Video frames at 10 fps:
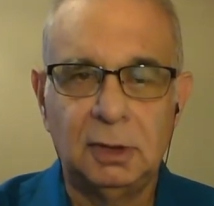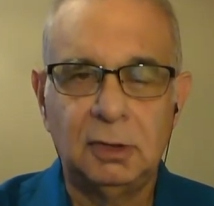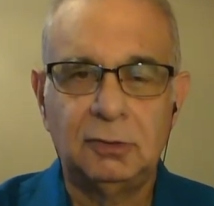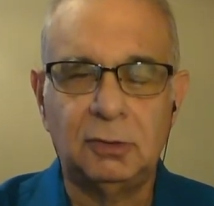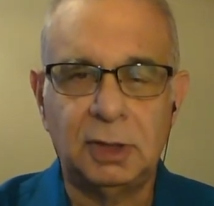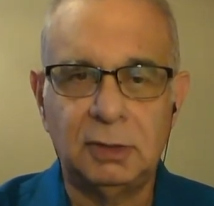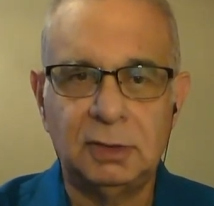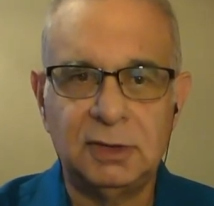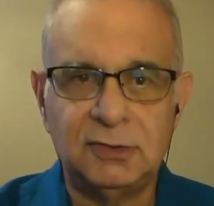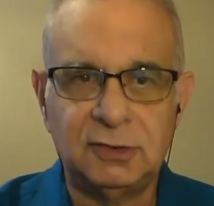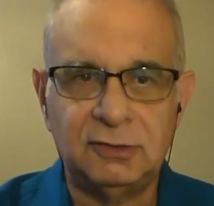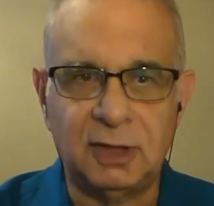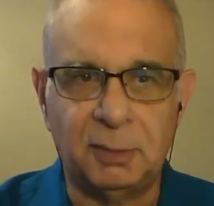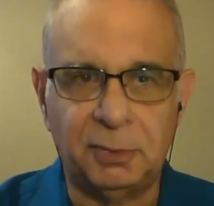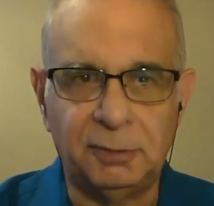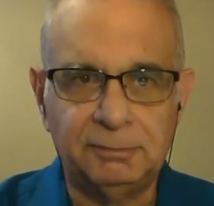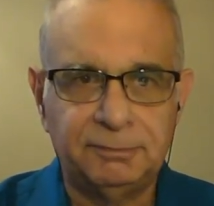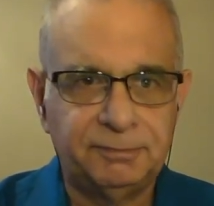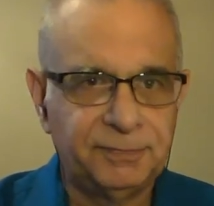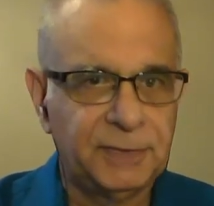So here in this example,
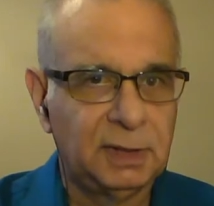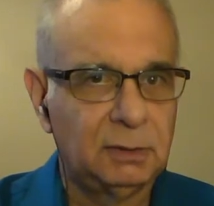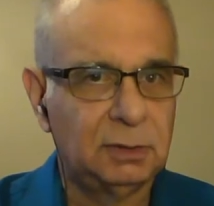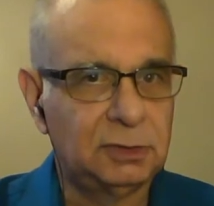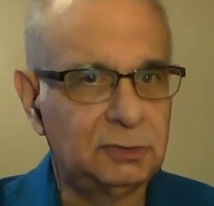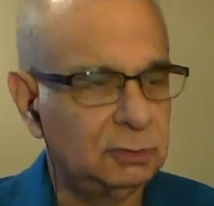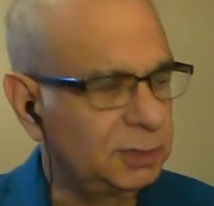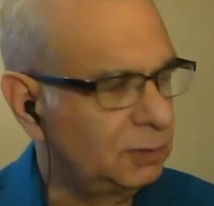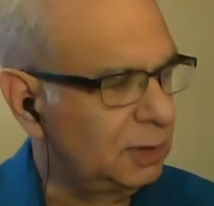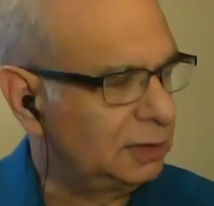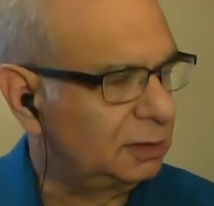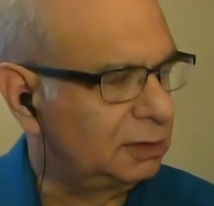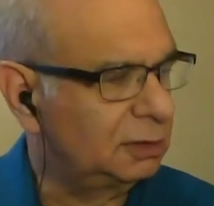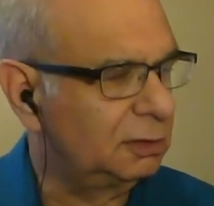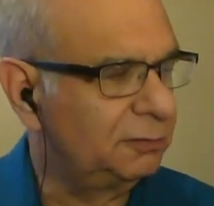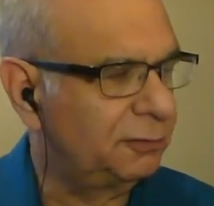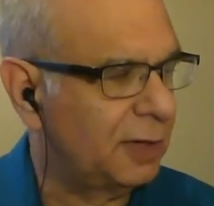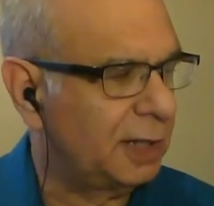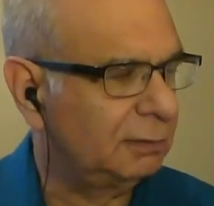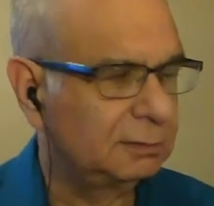we're assuming we're at the 3rd fret,